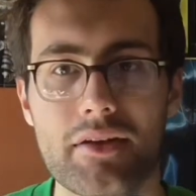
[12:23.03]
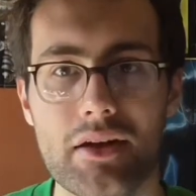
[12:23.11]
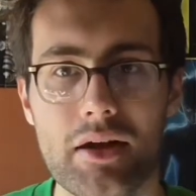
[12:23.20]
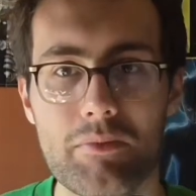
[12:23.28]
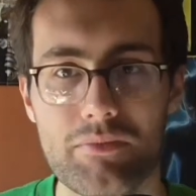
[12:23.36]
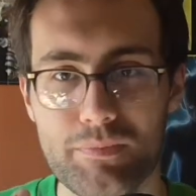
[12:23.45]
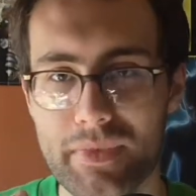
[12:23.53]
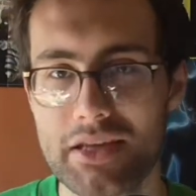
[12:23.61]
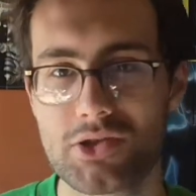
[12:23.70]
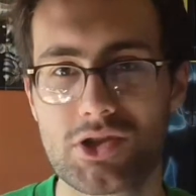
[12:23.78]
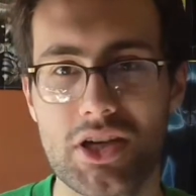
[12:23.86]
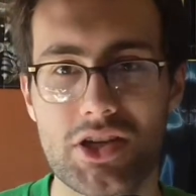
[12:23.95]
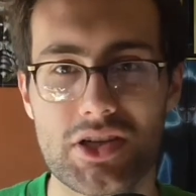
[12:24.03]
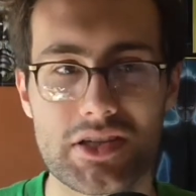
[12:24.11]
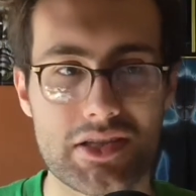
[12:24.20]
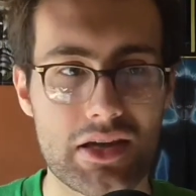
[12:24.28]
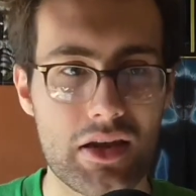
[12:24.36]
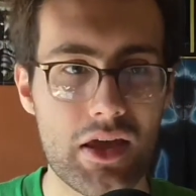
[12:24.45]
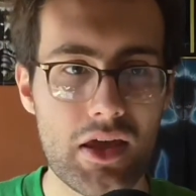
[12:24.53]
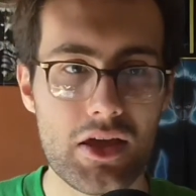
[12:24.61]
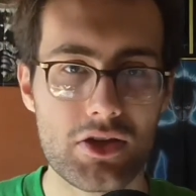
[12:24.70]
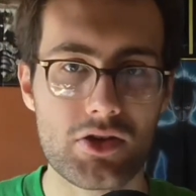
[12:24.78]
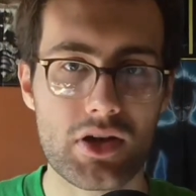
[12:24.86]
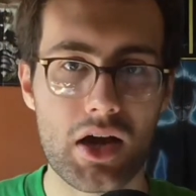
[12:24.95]
And I mean strategic as in
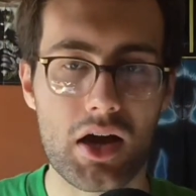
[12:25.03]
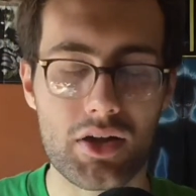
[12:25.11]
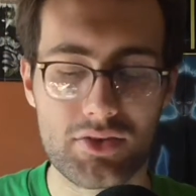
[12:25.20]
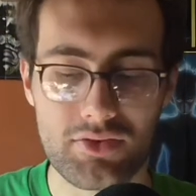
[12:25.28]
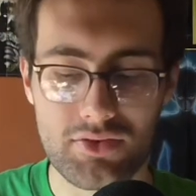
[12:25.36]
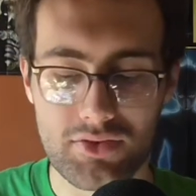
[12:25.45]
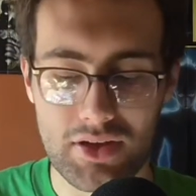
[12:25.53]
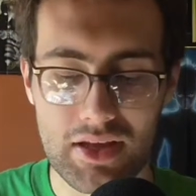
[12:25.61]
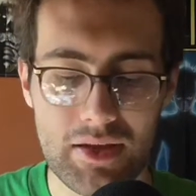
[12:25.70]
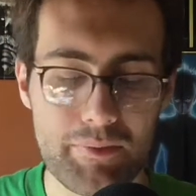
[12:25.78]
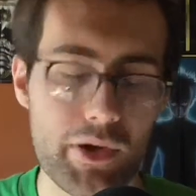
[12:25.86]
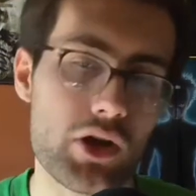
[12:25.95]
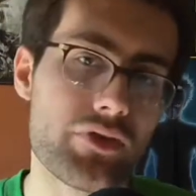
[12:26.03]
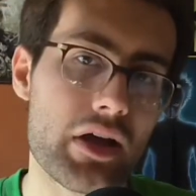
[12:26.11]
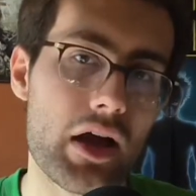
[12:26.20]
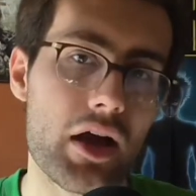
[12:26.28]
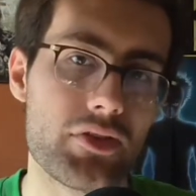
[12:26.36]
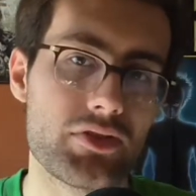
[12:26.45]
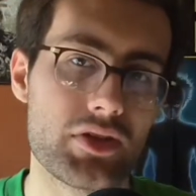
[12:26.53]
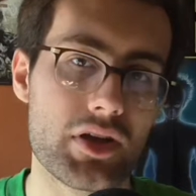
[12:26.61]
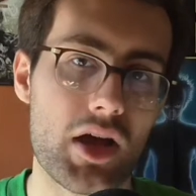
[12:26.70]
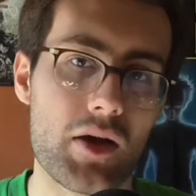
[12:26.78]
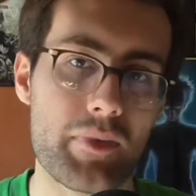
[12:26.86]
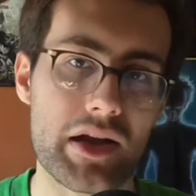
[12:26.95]
you can't see both cards, so you
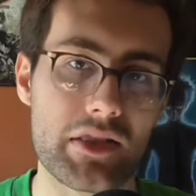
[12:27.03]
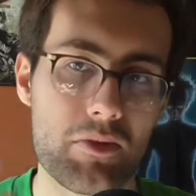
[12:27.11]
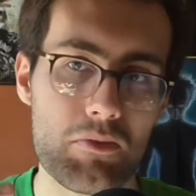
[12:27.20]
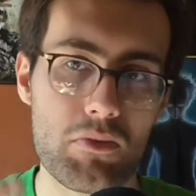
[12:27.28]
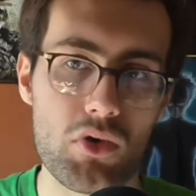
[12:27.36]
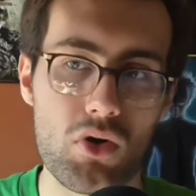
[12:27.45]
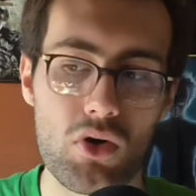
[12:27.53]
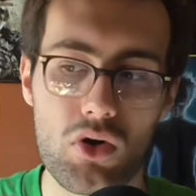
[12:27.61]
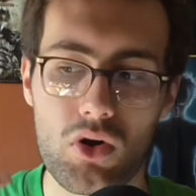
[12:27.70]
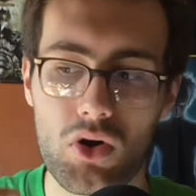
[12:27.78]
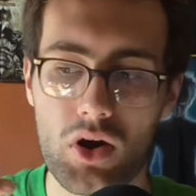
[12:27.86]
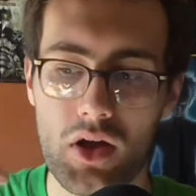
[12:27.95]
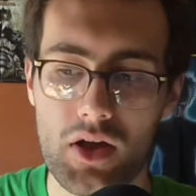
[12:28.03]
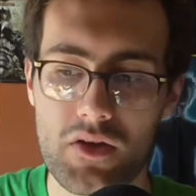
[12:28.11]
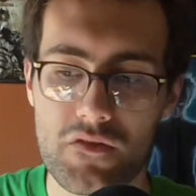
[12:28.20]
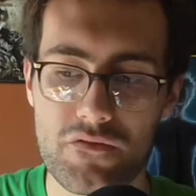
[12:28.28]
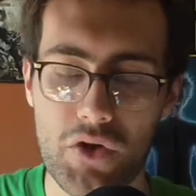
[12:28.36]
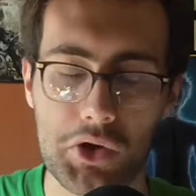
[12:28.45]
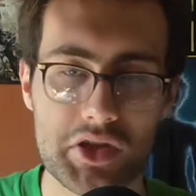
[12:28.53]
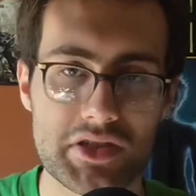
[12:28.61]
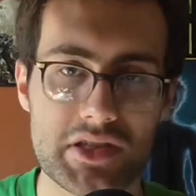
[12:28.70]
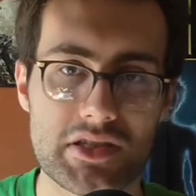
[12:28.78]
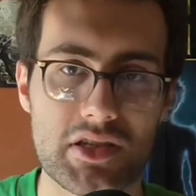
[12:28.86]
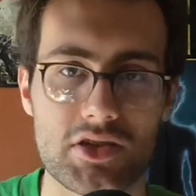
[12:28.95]
can't make the more focused
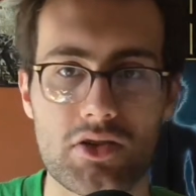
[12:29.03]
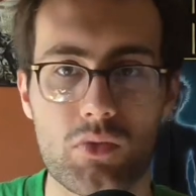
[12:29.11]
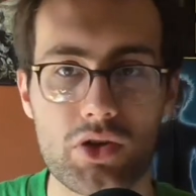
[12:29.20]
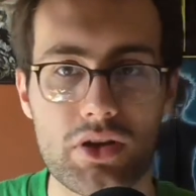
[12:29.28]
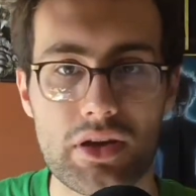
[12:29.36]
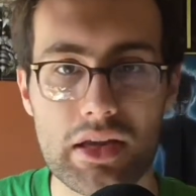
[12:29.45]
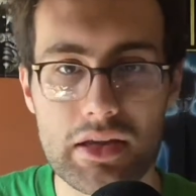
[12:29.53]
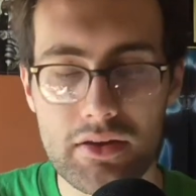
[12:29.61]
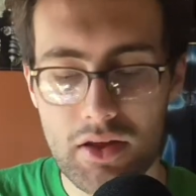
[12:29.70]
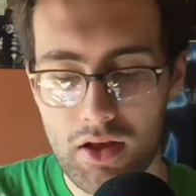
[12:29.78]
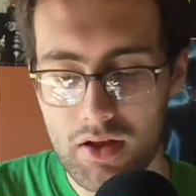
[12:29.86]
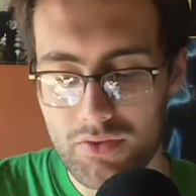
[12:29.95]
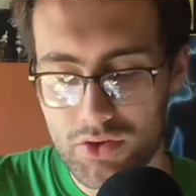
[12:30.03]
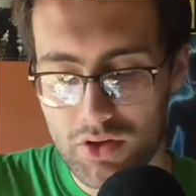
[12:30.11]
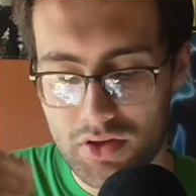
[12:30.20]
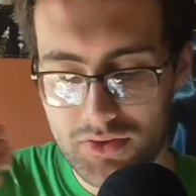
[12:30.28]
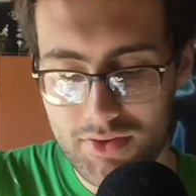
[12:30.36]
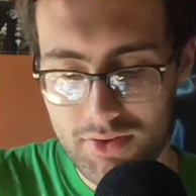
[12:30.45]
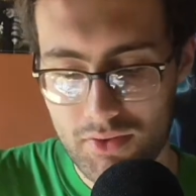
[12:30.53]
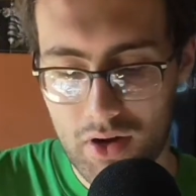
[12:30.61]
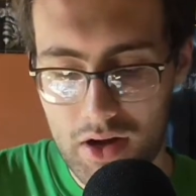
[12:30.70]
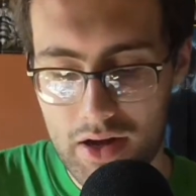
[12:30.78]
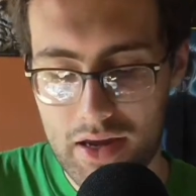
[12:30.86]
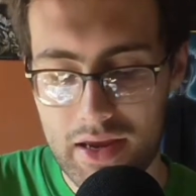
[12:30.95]
decision on what you need. You can
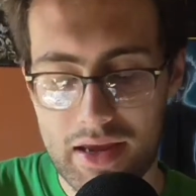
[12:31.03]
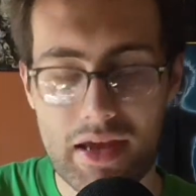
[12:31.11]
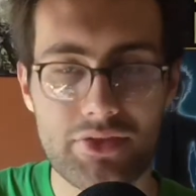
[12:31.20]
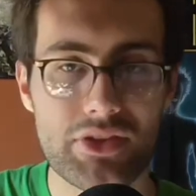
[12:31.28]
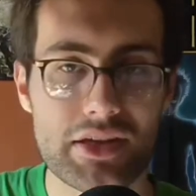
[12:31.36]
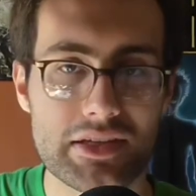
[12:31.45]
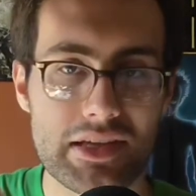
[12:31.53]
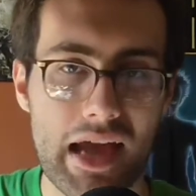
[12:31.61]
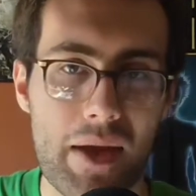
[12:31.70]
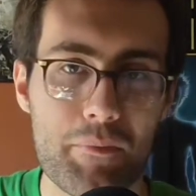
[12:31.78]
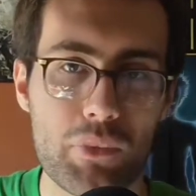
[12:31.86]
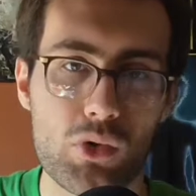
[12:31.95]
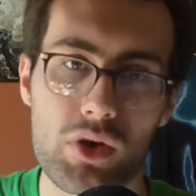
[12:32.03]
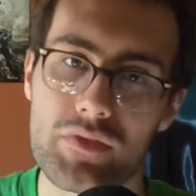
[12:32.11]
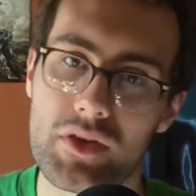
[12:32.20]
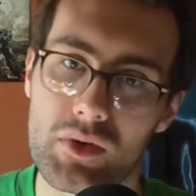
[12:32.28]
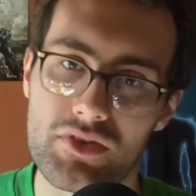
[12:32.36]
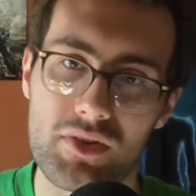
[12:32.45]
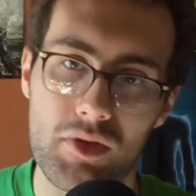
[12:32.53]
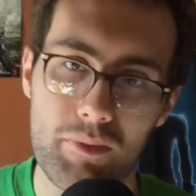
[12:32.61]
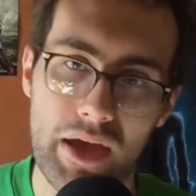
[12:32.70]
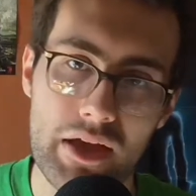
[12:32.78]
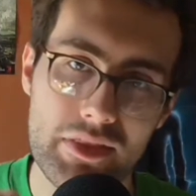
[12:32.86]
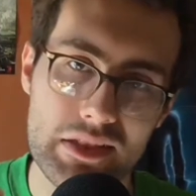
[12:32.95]
scry and then gamble if you want something
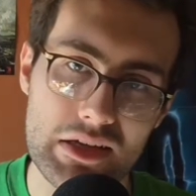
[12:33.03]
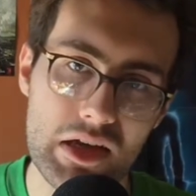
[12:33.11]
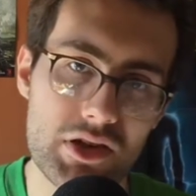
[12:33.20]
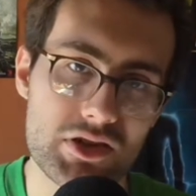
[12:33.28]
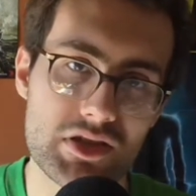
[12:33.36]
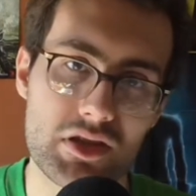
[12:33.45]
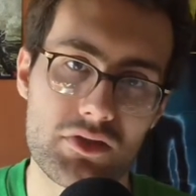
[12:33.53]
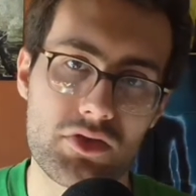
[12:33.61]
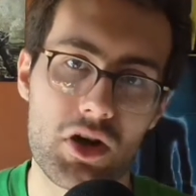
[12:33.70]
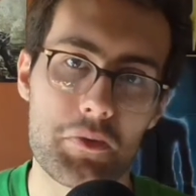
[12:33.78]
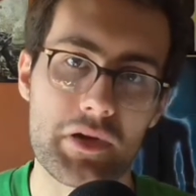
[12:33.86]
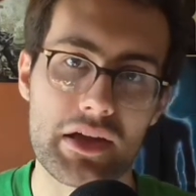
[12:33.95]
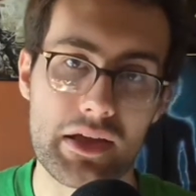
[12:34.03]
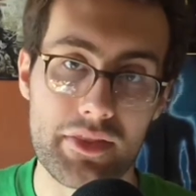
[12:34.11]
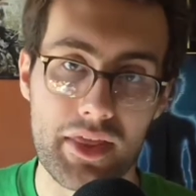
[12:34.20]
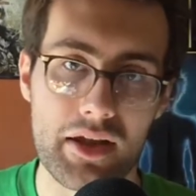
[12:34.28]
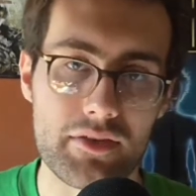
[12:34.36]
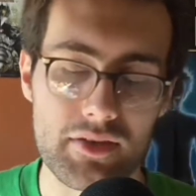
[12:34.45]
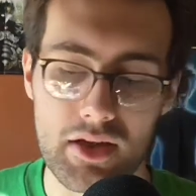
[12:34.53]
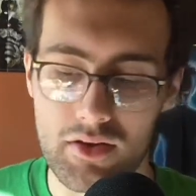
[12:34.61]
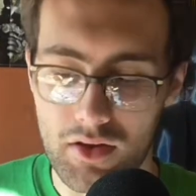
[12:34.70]
better than the card you see on top and get that instead.